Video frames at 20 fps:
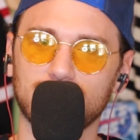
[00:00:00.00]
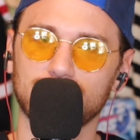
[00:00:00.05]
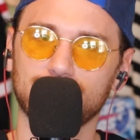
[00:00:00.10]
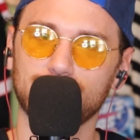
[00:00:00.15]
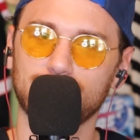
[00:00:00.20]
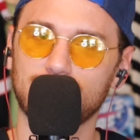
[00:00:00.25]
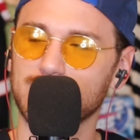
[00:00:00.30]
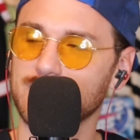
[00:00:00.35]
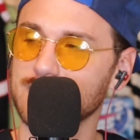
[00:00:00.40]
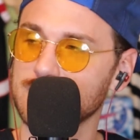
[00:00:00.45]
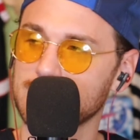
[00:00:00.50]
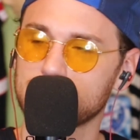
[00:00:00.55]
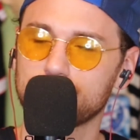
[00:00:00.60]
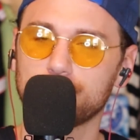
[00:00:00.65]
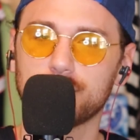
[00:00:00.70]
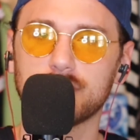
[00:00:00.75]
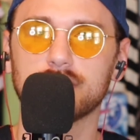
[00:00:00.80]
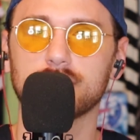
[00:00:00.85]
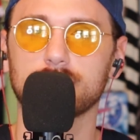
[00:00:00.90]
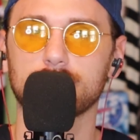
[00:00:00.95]
fucking
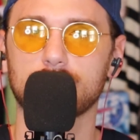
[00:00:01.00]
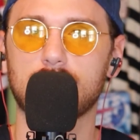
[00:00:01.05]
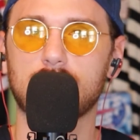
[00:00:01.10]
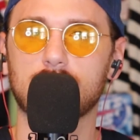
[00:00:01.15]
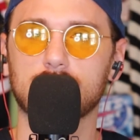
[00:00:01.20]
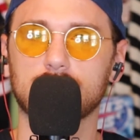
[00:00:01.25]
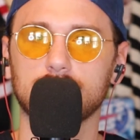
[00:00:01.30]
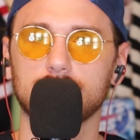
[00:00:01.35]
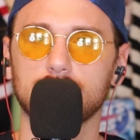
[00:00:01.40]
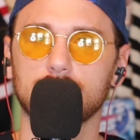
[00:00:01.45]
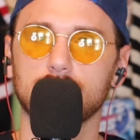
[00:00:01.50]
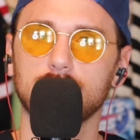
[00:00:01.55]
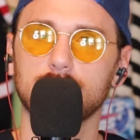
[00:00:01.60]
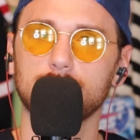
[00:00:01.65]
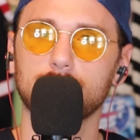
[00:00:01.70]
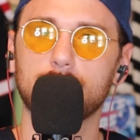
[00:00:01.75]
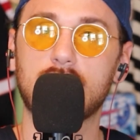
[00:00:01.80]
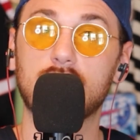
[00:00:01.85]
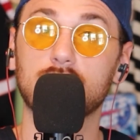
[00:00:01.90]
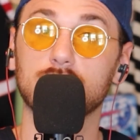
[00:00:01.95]
spin the rock,
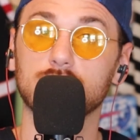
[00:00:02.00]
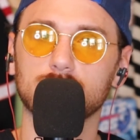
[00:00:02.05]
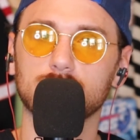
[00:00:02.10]
mountain